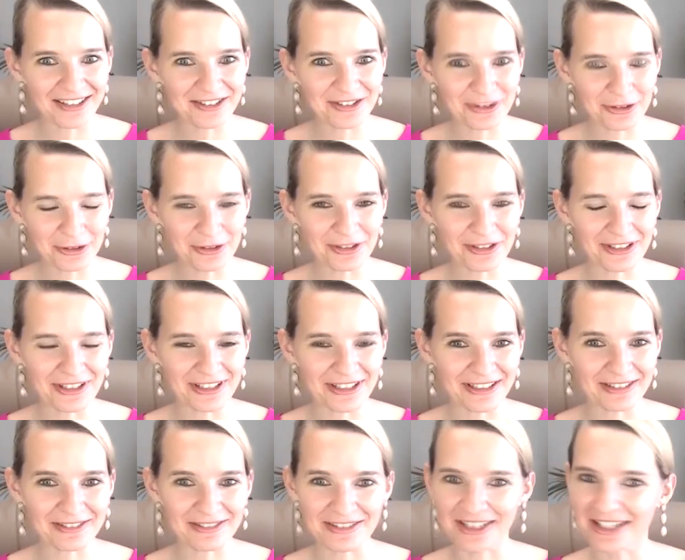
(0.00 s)

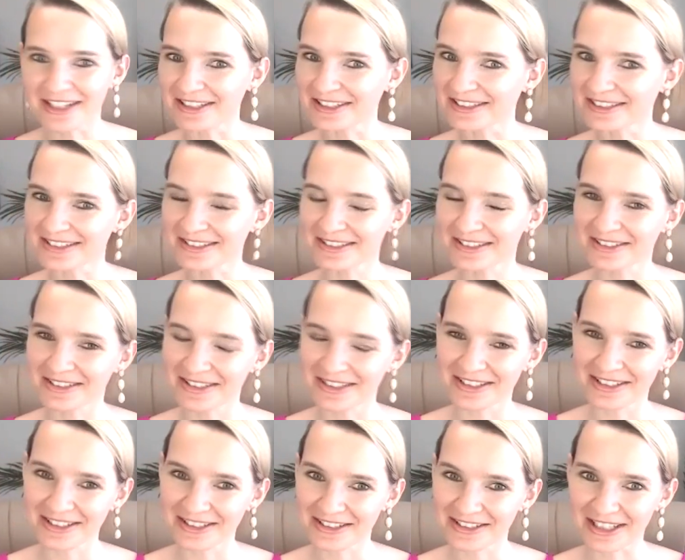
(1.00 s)
totally. Ladies,
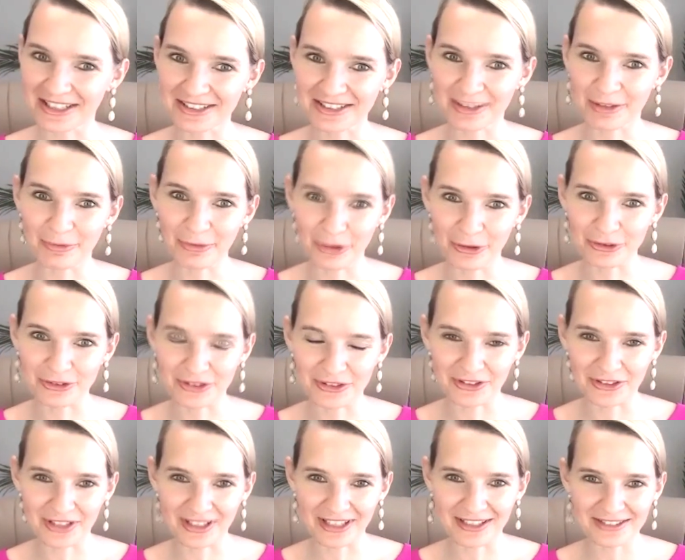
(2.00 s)
take some notes.
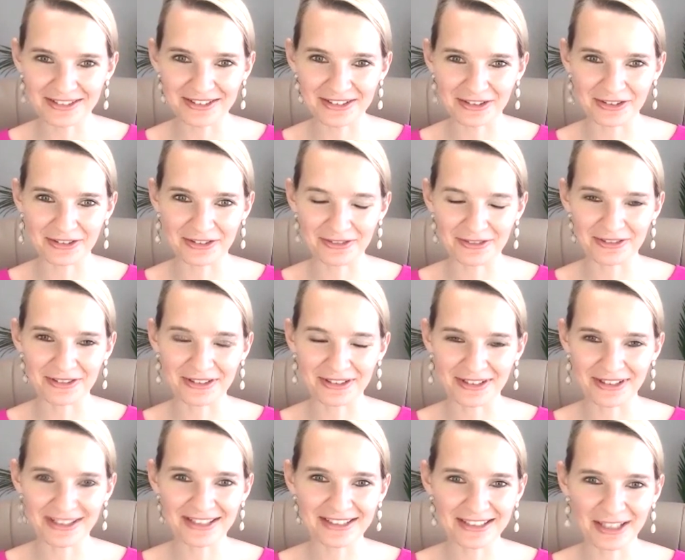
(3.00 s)
Okay. So
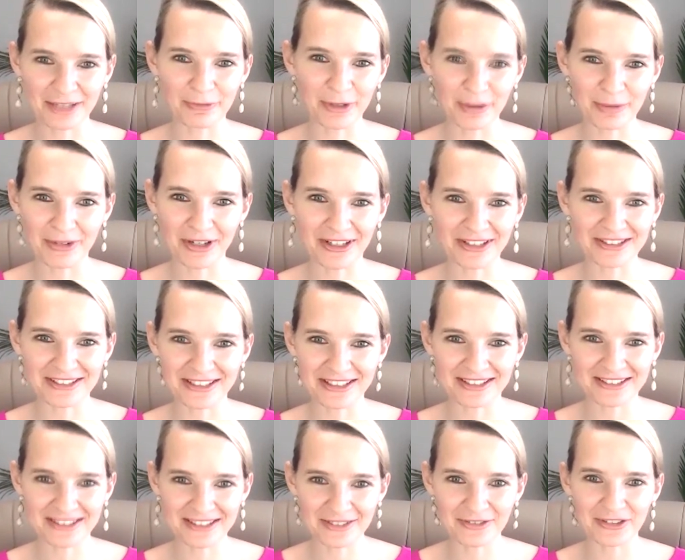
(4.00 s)
next time when Mark
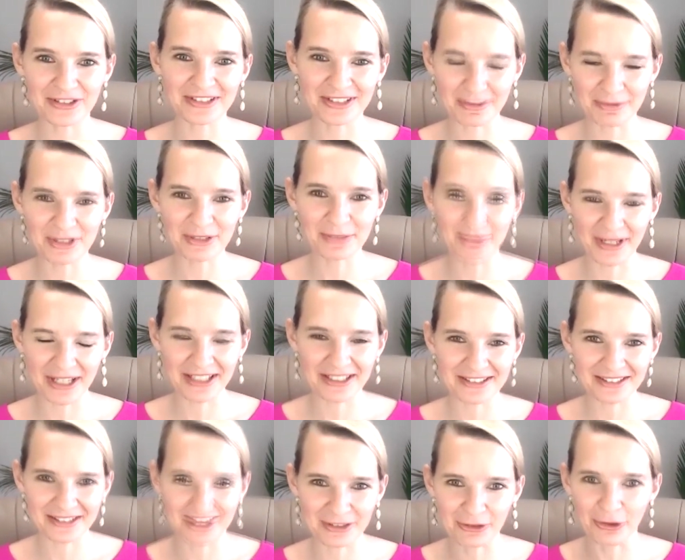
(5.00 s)
says, give it some
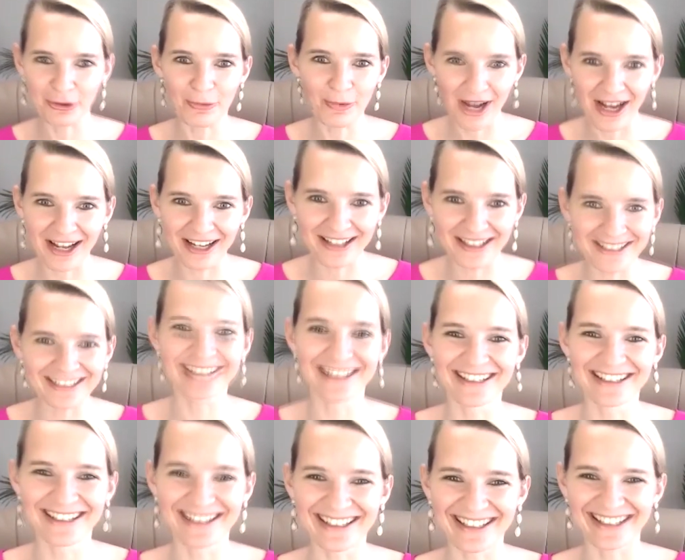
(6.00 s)
space, you know
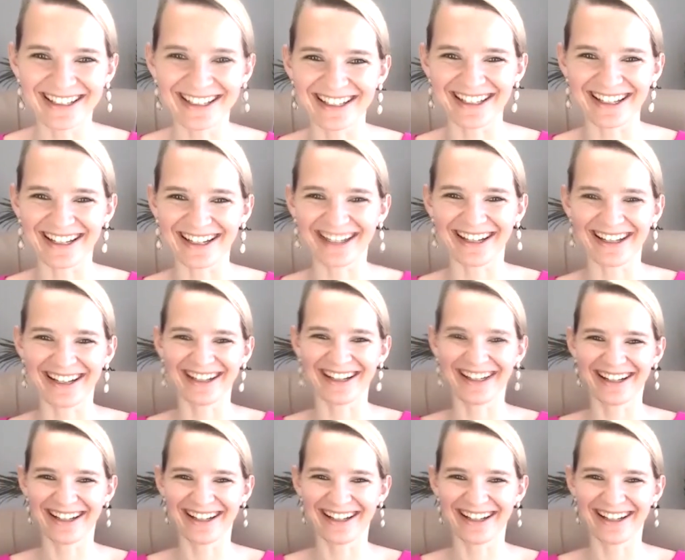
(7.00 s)
why?